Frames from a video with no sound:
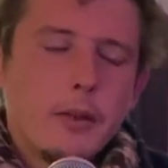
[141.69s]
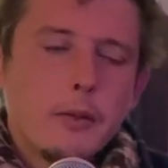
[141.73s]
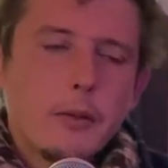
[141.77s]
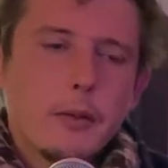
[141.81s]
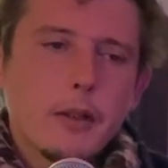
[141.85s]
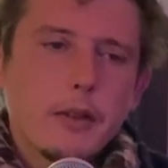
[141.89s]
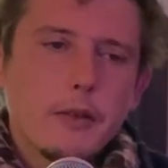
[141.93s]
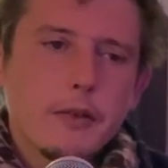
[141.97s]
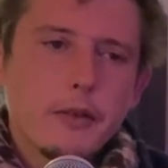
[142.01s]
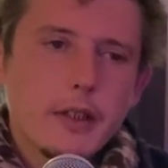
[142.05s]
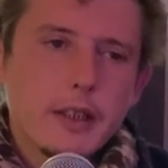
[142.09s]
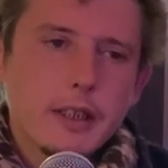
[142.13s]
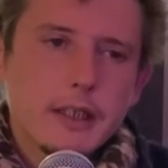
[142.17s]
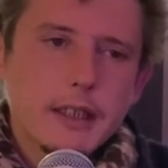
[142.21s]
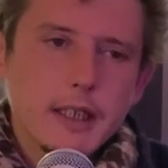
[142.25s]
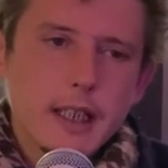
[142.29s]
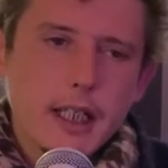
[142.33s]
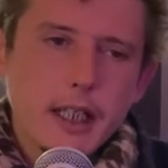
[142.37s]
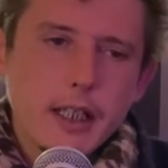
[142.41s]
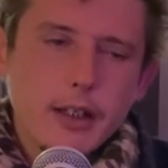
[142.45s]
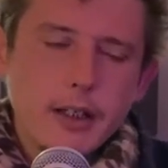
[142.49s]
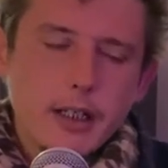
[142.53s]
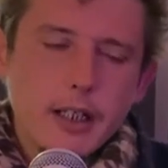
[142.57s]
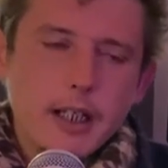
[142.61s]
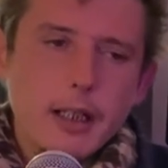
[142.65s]
What if I
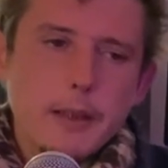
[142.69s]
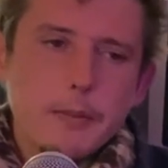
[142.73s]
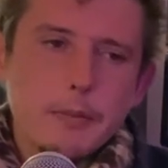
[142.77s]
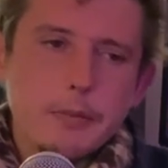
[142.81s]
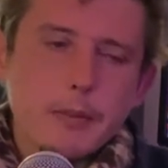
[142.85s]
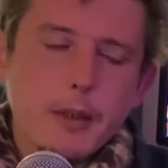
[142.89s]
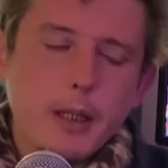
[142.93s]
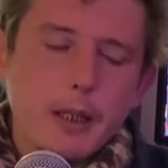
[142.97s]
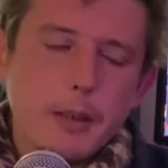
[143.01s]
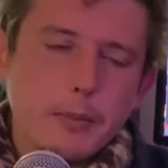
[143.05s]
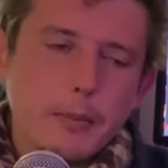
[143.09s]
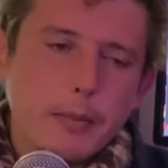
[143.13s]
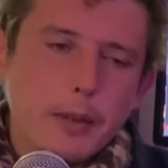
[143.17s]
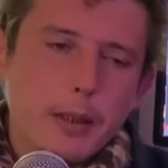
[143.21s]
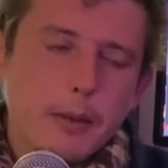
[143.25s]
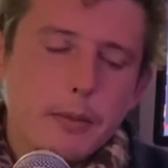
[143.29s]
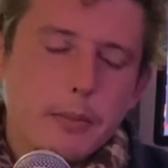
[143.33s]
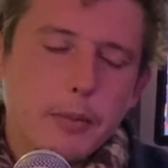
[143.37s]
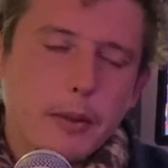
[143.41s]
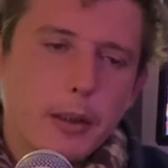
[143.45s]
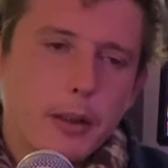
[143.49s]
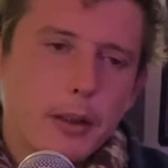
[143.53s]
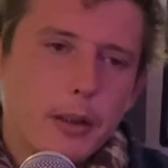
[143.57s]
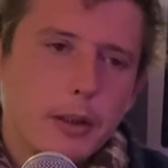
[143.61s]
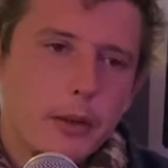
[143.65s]
say I am my
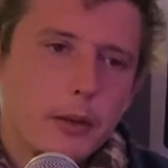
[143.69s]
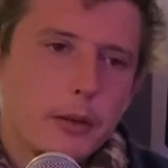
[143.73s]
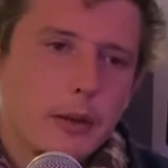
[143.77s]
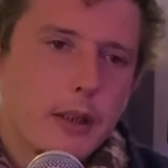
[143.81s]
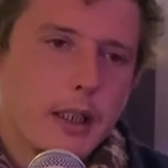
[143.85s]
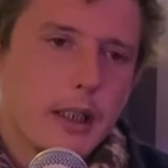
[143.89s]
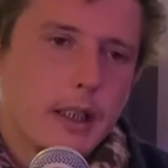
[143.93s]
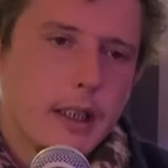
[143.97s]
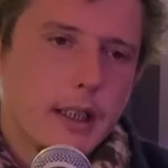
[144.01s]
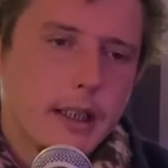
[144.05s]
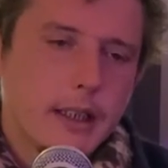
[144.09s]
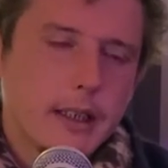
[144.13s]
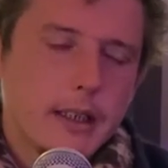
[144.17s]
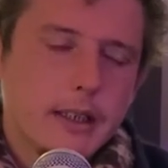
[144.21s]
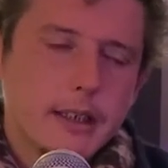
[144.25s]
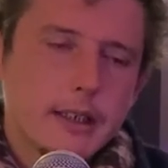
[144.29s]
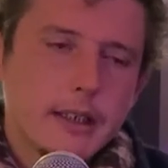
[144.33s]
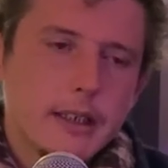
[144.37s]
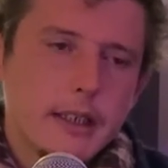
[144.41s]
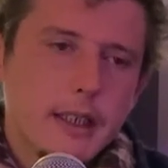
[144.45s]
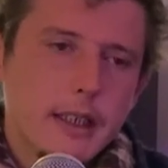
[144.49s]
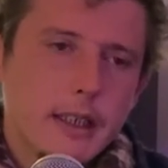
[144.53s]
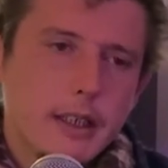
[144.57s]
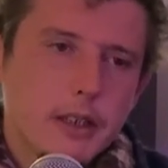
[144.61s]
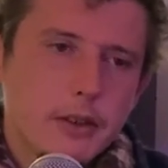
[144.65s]
bipolar and
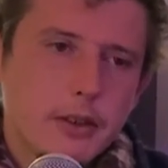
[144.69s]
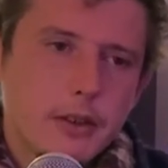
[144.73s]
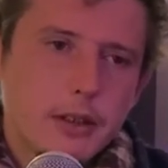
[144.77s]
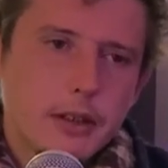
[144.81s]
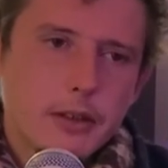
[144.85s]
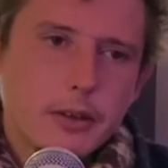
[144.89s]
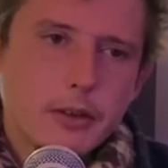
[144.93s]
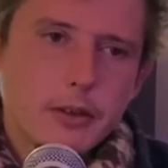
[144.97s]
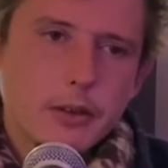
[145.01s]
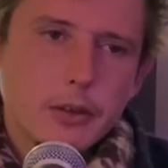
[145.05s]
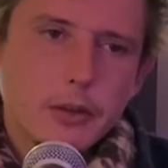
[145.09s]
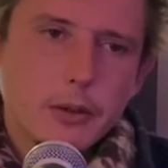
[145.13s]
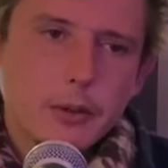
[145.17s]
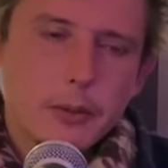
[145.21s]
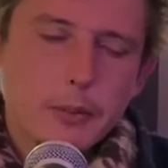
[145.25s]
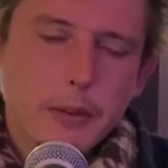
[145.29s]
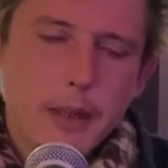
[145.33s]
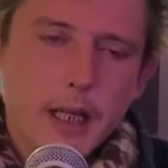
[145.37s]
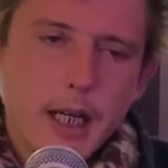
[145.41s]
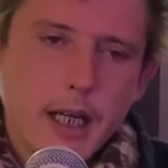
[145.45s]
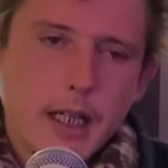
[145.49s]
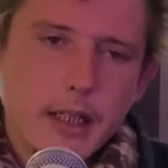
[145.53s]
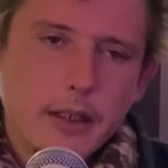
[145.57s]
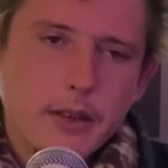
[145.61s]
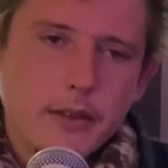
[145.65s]
it's an integral
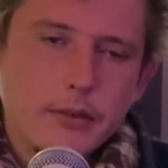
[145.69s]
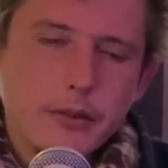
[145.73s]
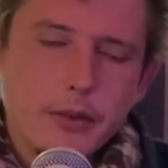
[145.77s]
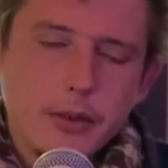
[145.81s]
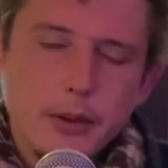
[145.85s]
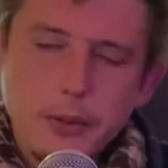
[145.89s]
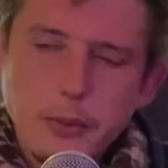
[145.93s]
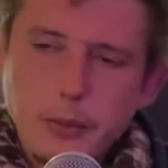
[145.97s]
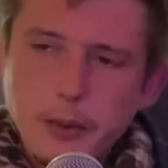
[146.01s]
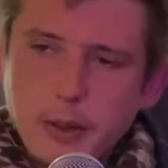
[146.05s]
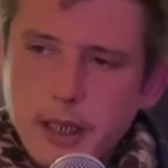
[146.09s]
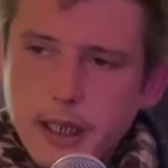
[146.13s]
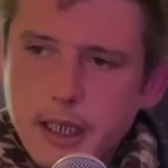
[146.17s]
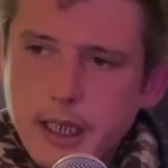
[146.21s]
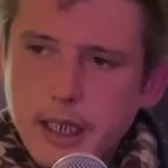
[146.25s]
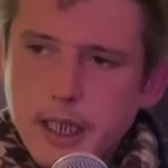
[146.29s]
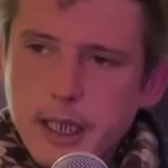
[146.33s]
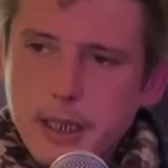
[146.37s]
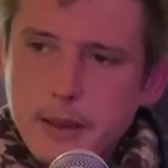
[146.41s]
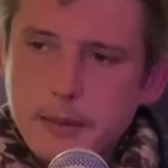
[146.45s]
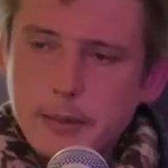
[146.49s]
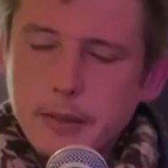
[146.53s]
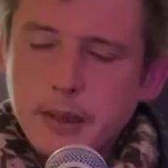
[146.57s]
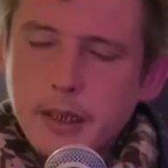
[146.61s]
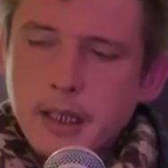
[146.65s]
part of who I
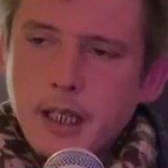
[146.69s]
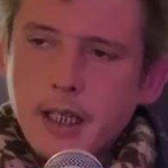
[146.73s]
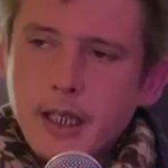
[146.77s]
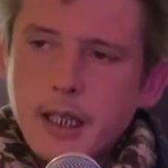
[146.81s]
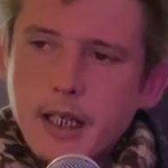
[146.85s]
am?